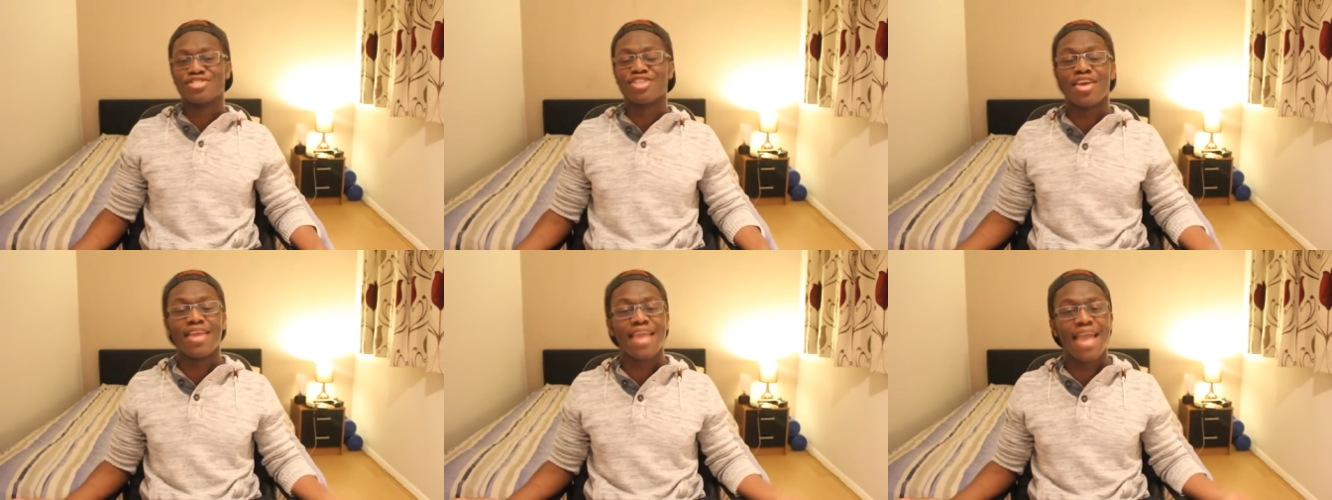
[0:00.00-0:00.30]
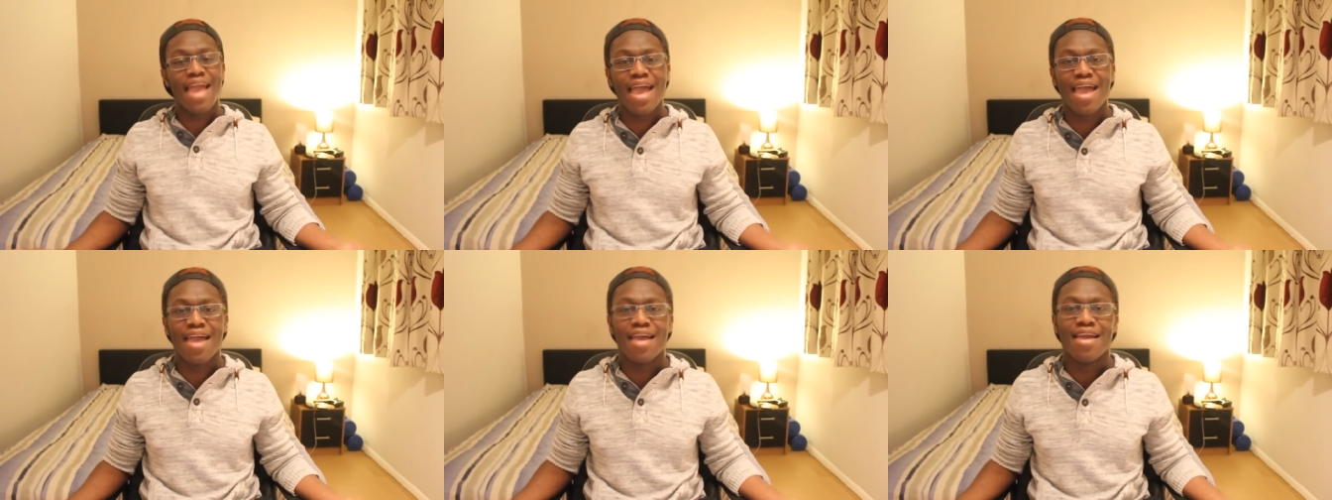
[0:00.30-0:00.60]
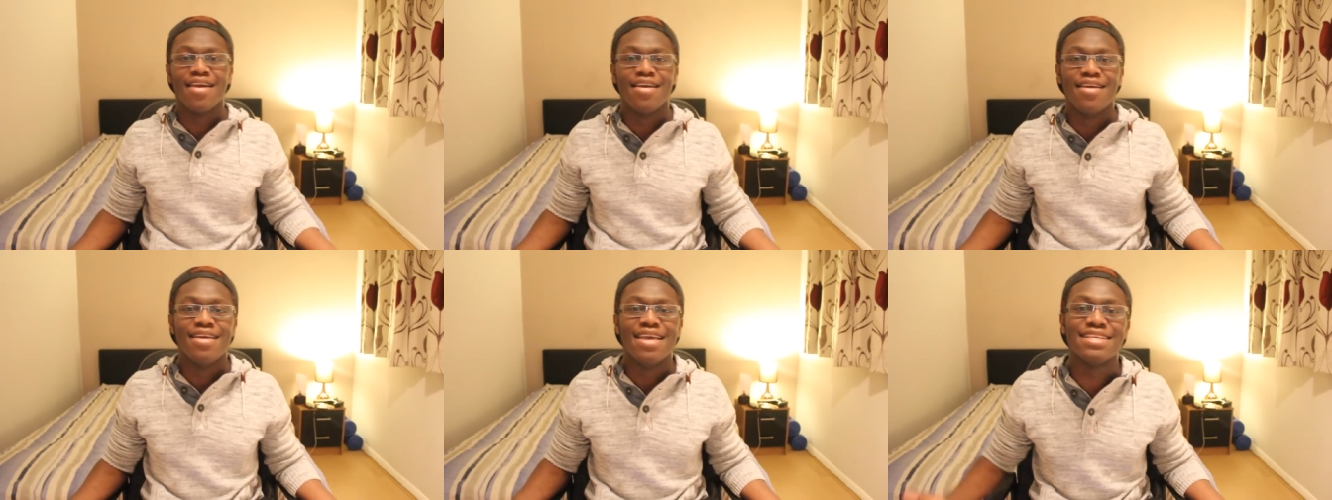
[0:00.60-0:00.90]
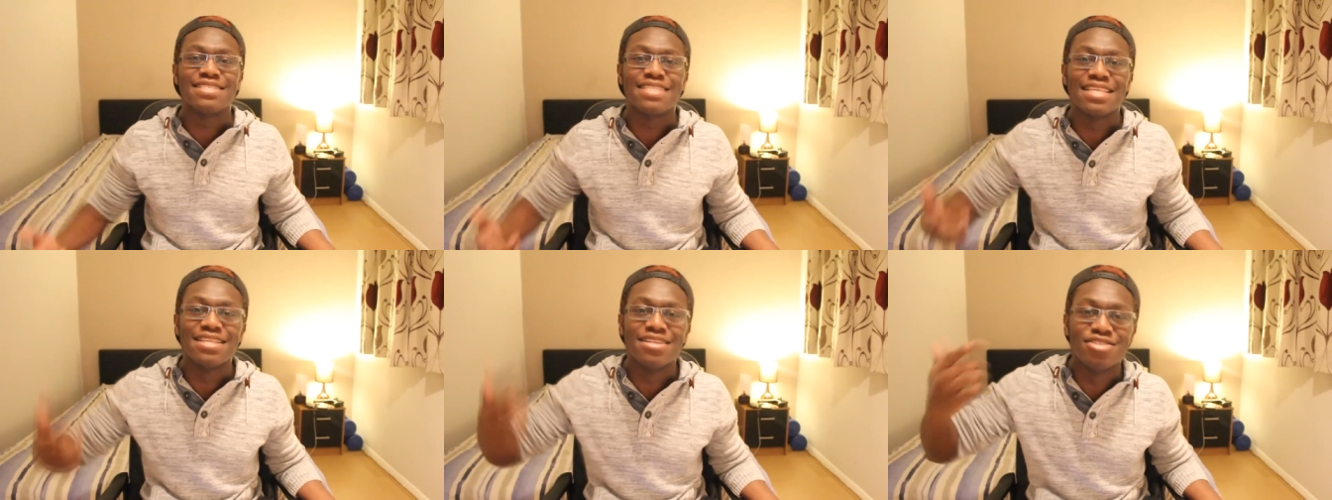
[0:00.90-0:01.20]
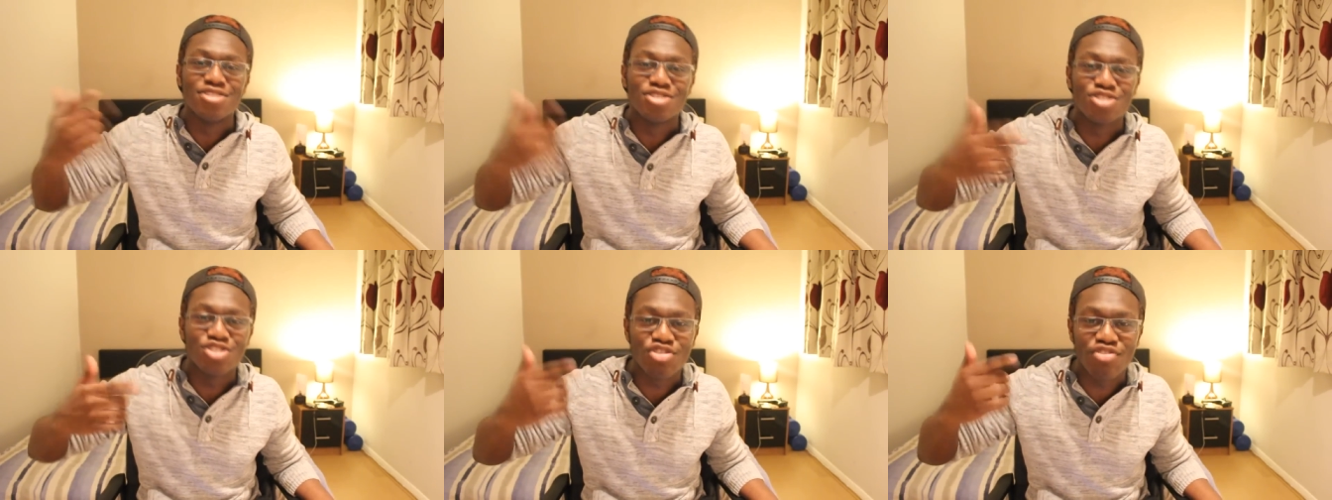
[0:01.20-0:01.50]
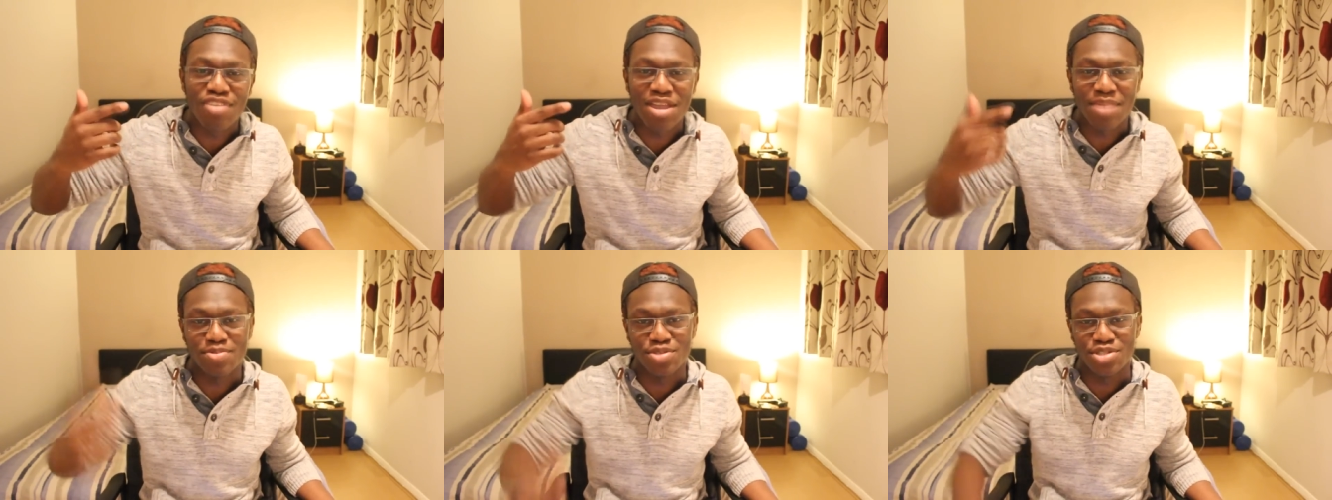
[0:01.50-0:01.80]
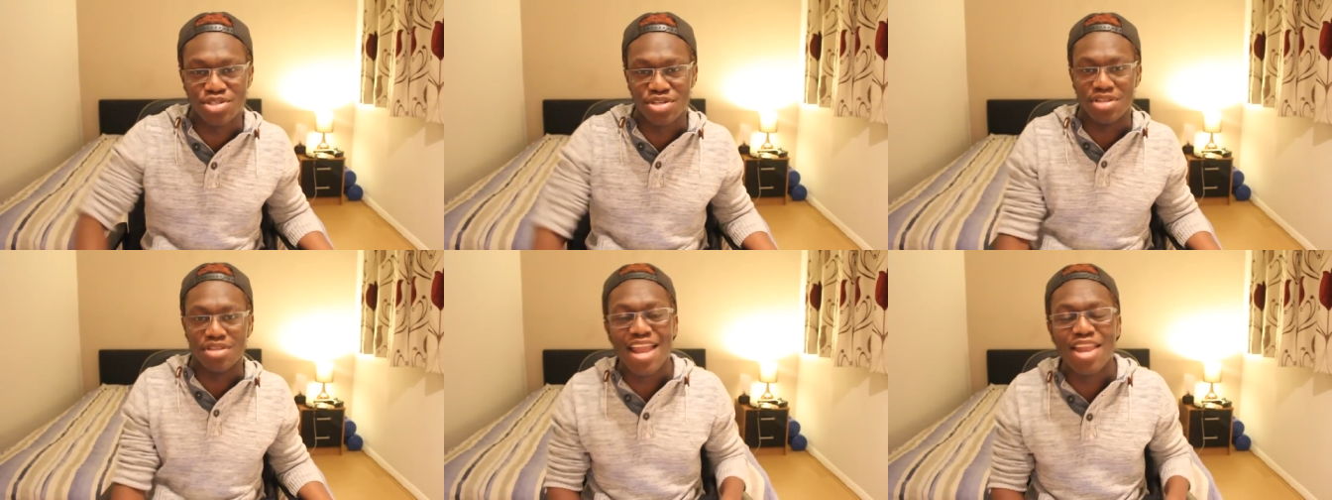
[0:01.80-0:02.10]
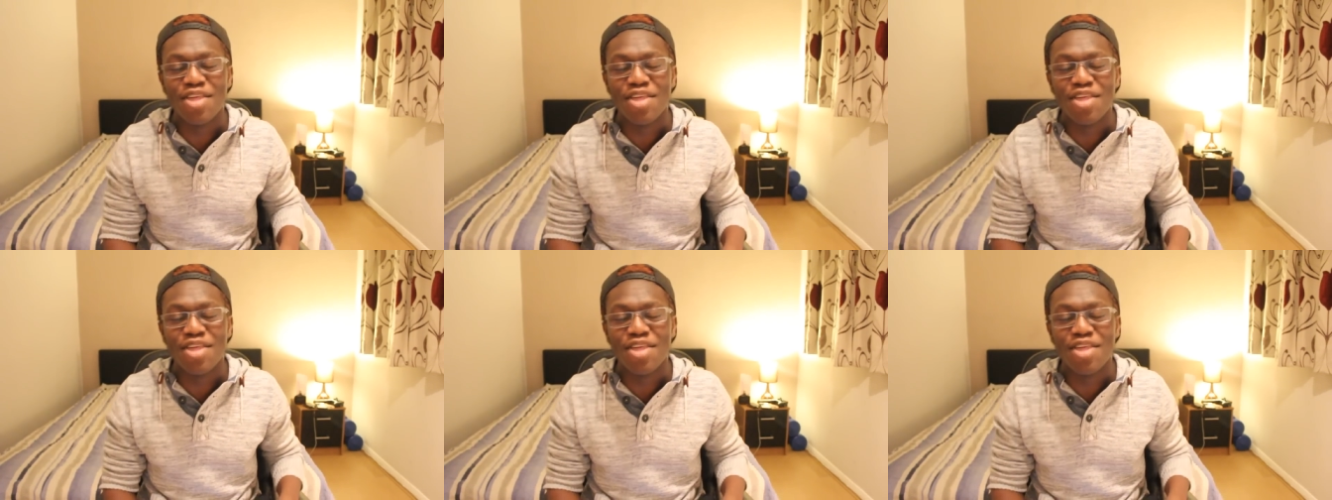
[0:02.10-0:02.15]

So yeah, it's in the description.